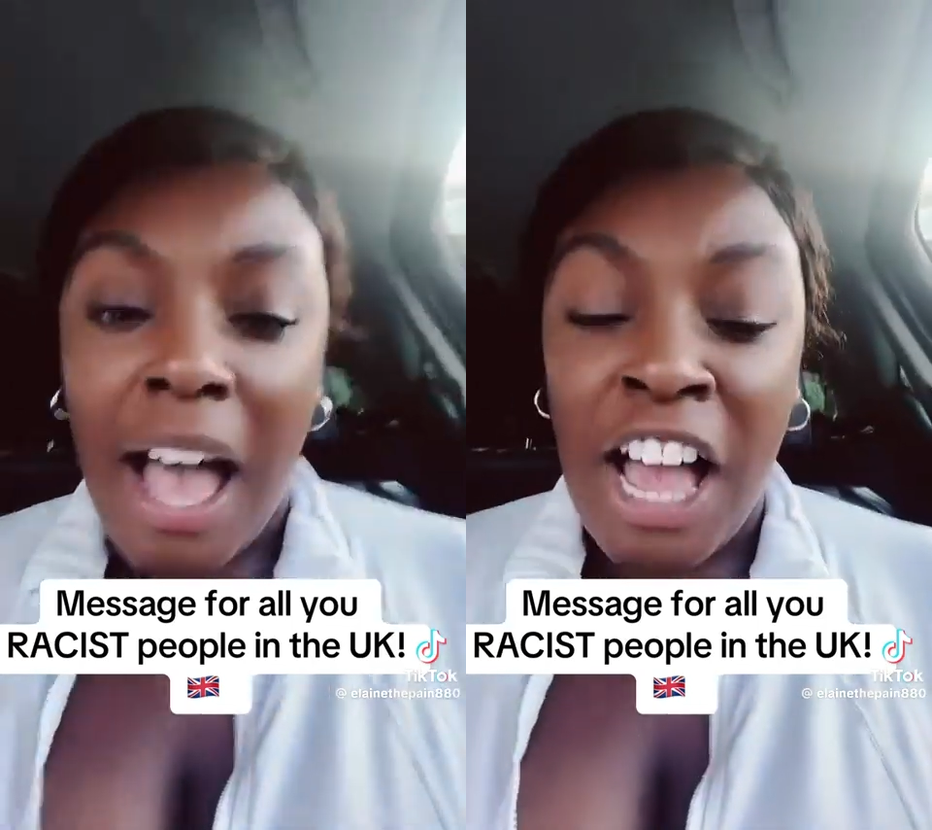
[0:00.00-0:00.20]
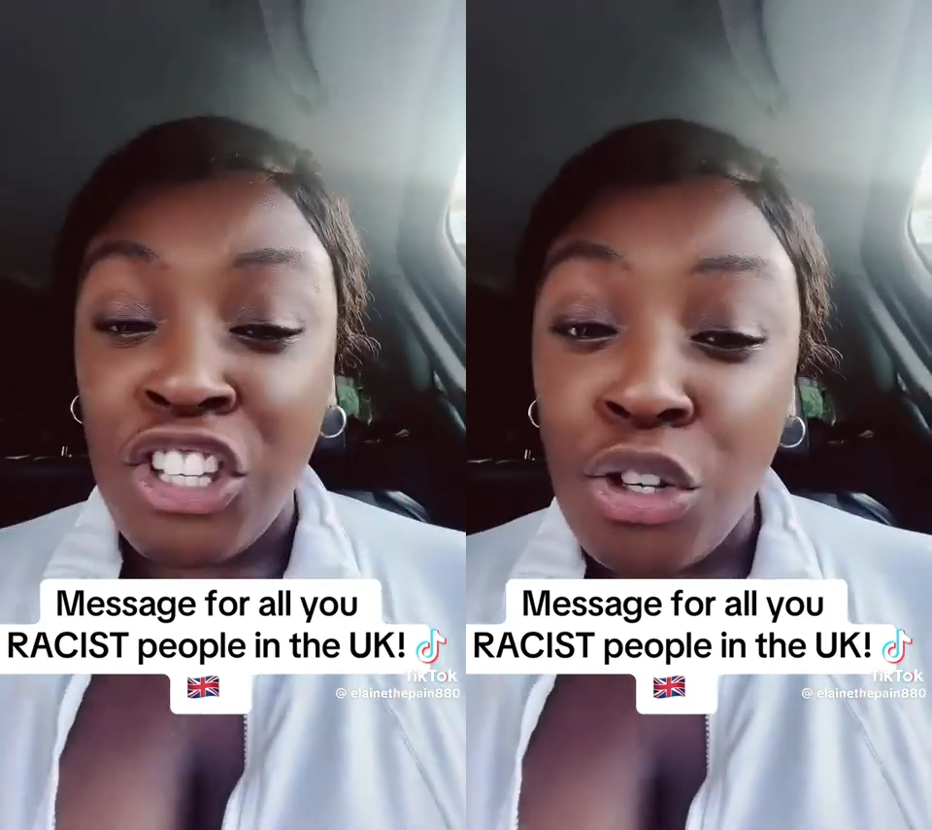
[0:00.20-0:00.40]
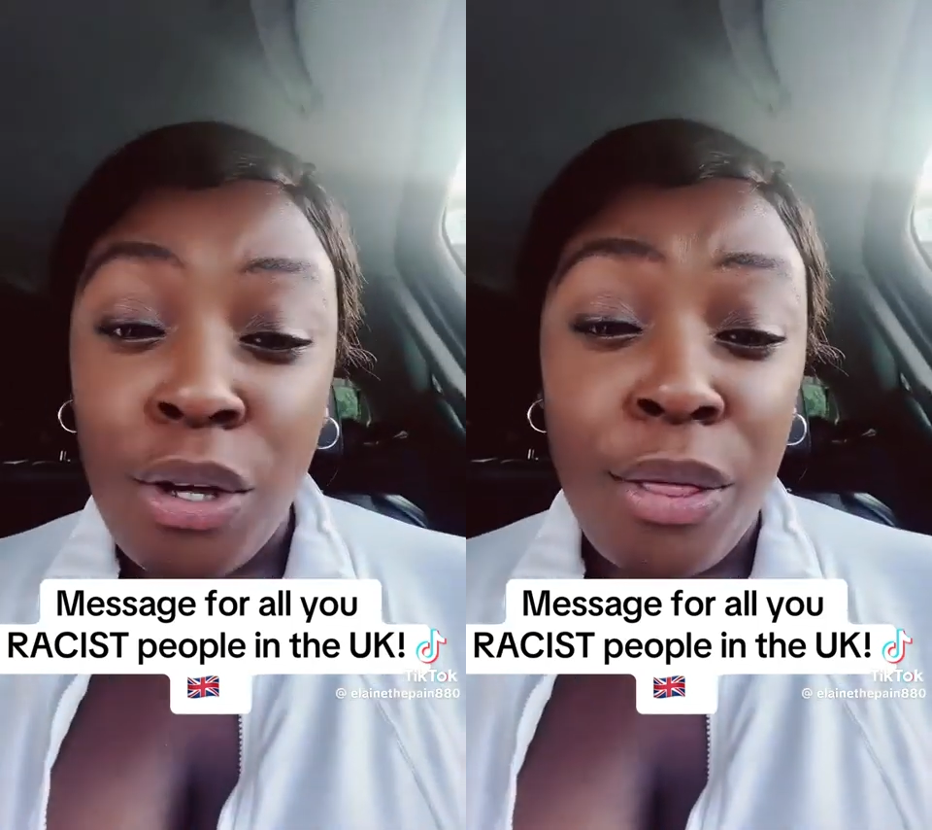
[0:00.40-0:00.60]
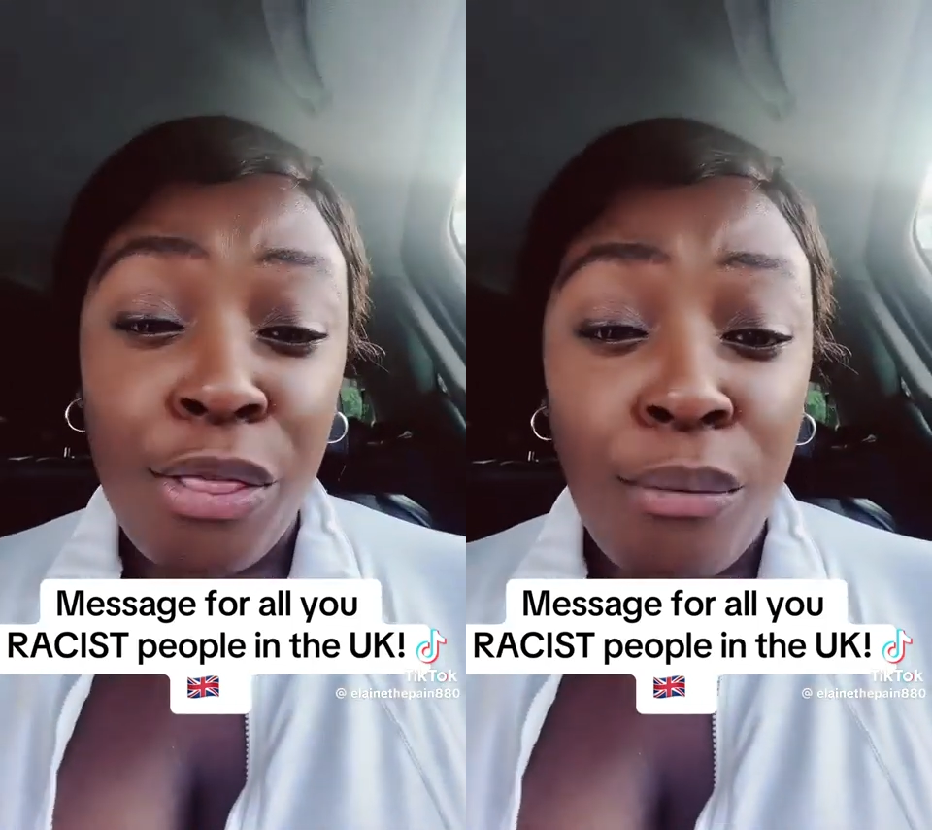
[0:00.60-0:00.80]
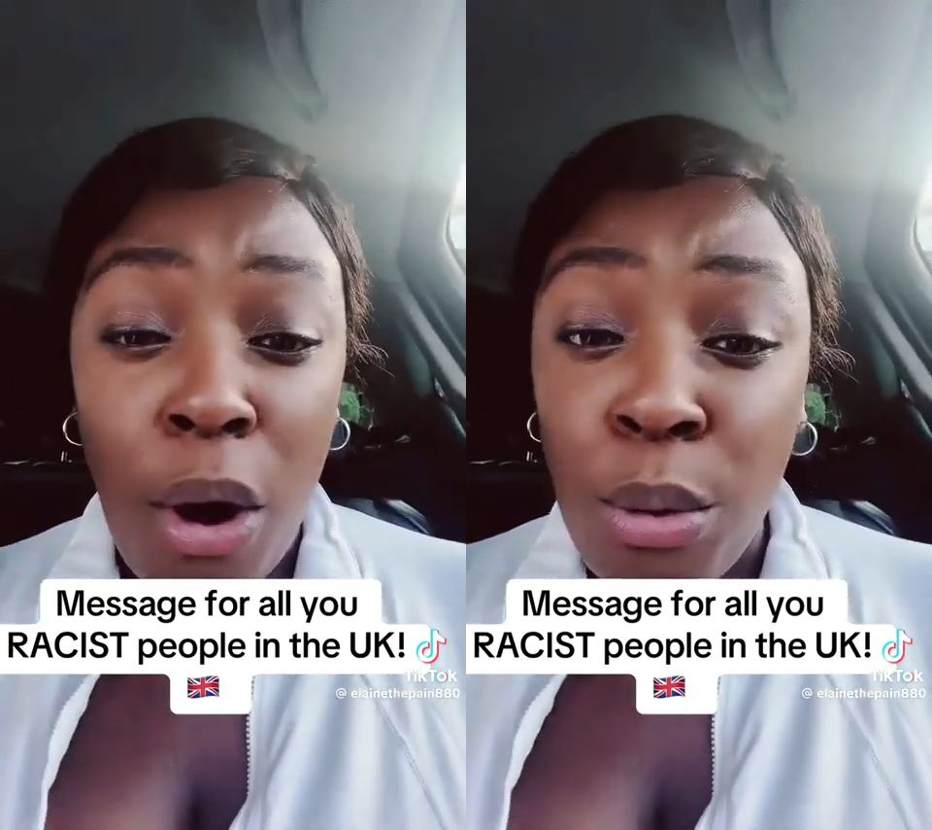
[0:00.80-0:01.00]
And you can
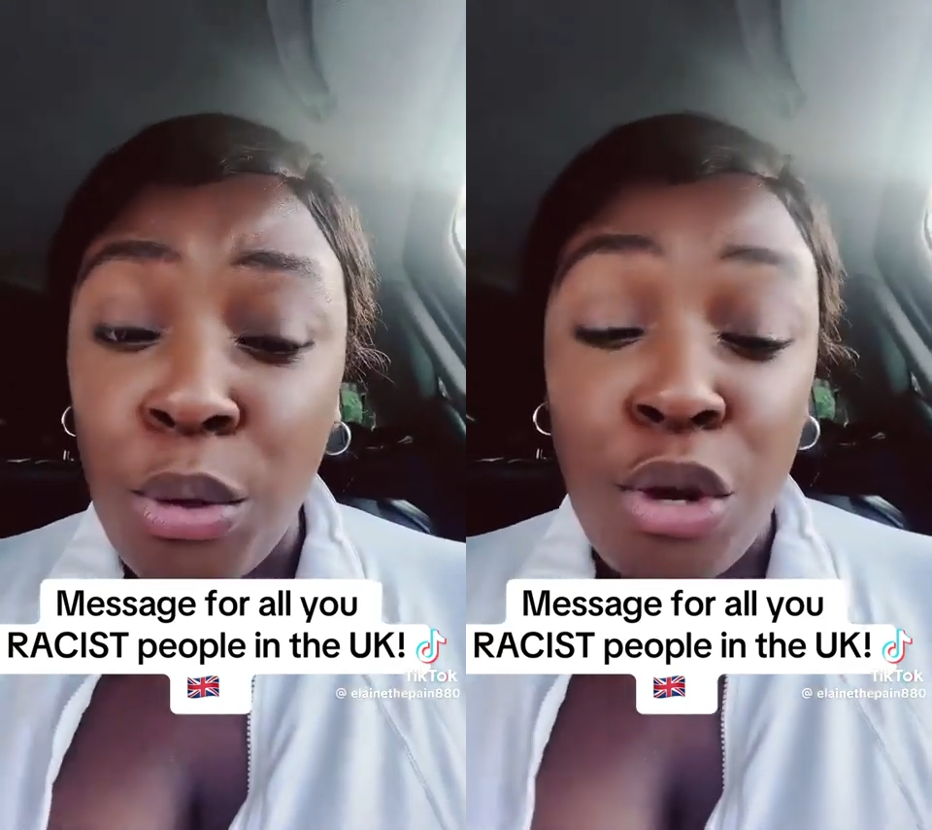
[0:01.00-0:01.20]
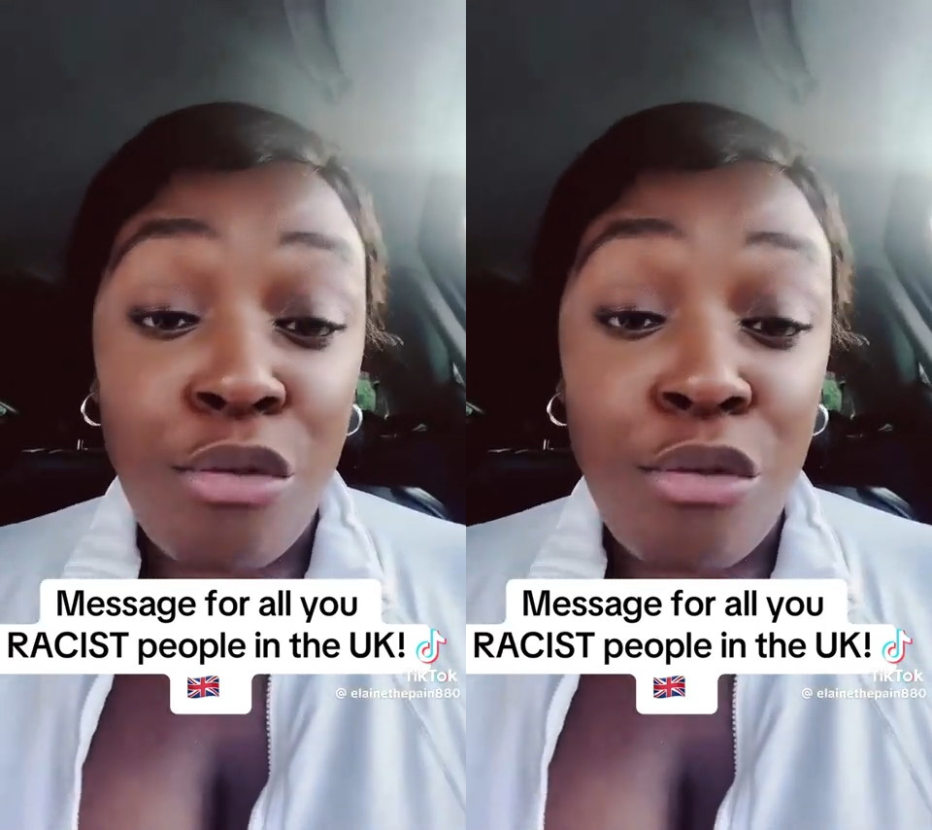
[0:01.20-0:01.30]
throw all the